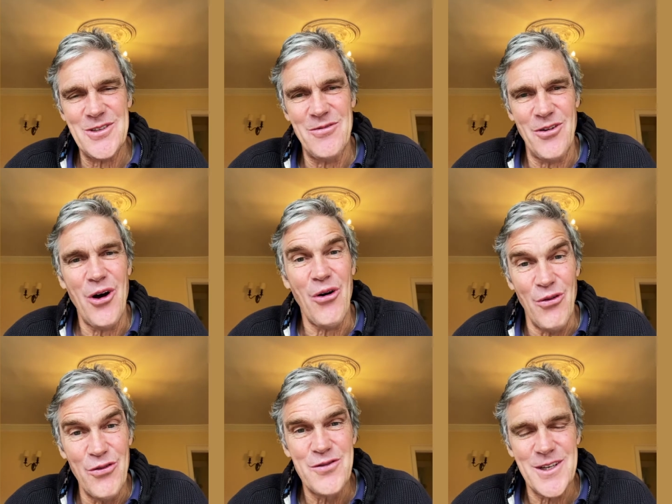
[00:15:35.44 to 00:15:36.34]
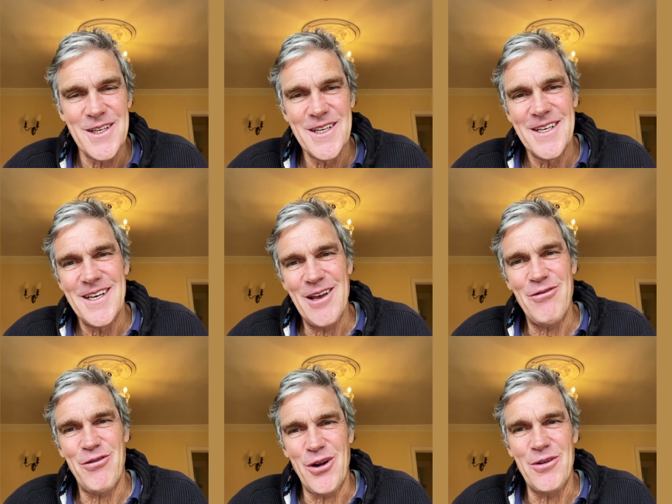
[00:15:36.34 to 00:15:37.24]
involved in
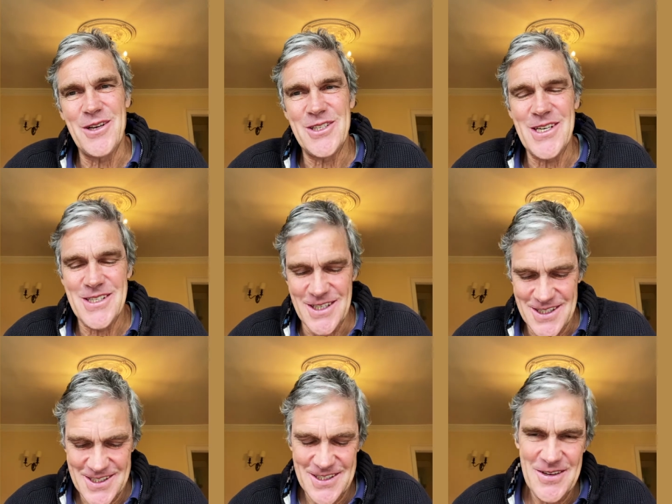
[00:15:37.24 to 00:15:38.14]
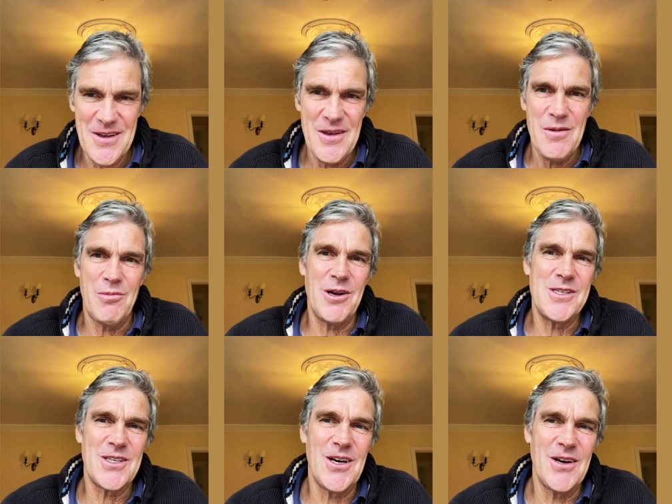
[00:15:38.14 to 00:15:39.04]
following Jesus.
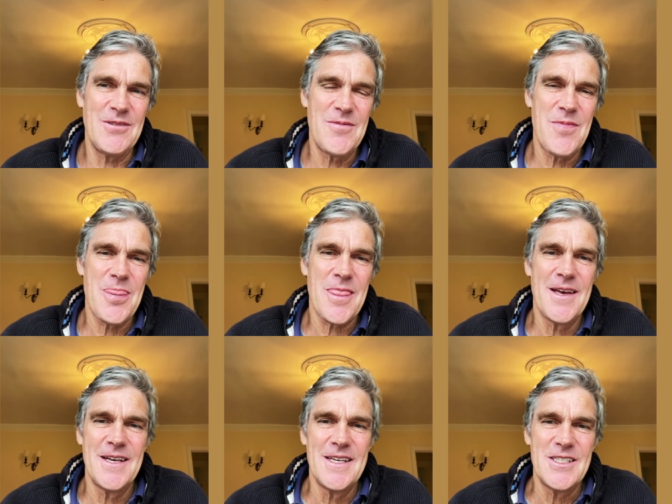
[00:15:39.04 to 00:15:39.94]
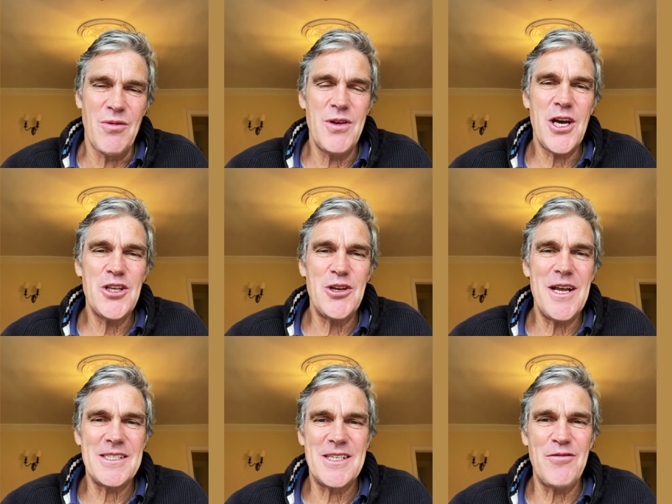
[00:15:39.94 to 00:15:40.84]
Praise God. So when you go through
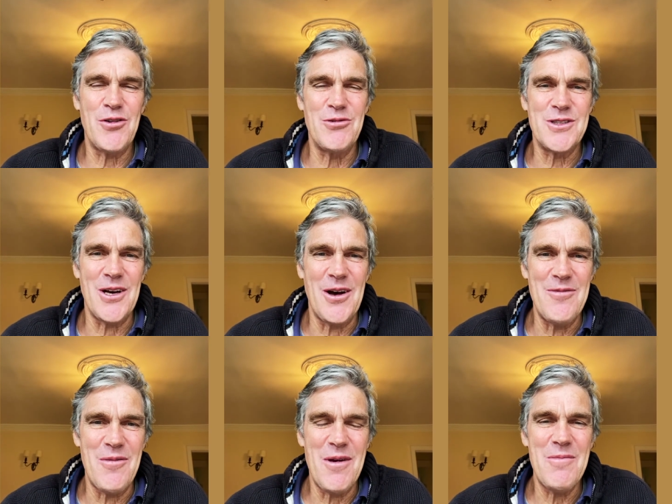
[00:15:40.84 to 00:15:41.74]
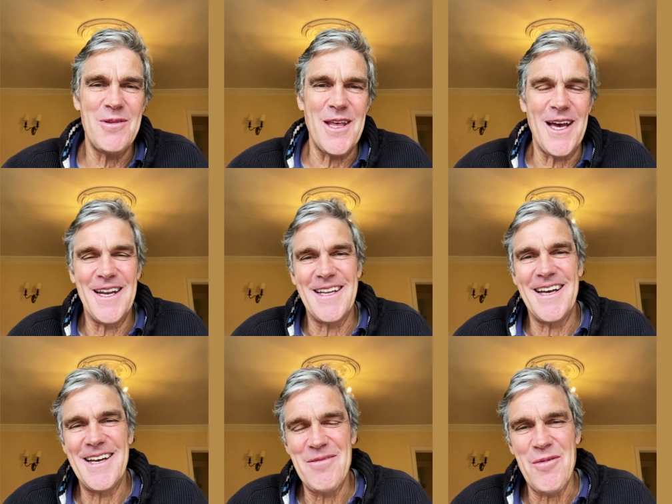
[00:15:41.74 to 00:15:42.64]
next difficult time, remember that
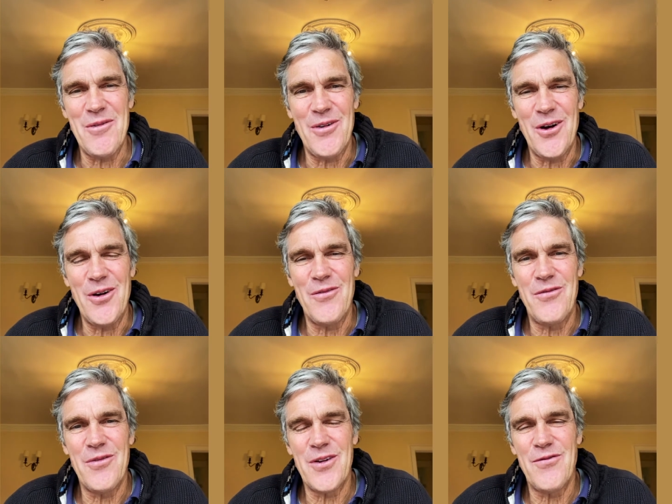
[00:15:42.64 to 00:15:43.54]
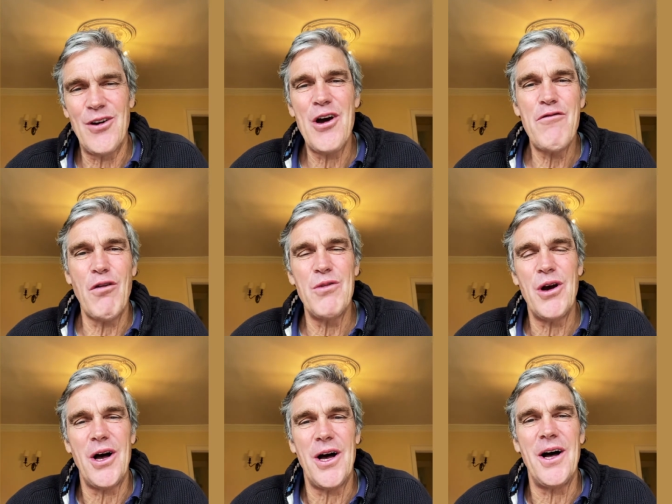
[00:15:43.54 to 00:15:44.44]
um, flow from
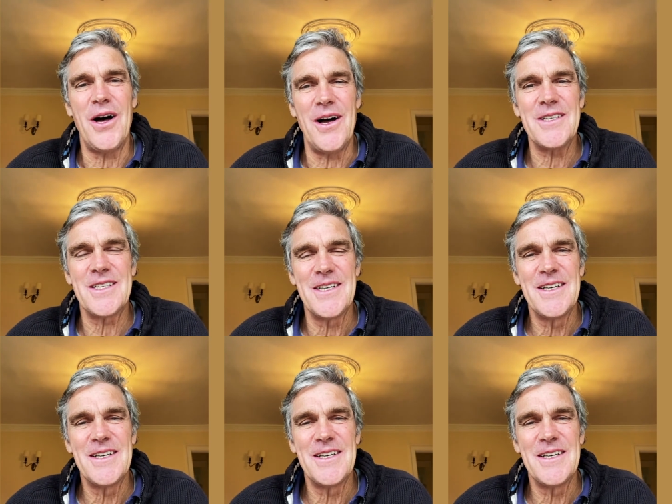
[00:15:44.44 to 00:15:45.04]
your heart,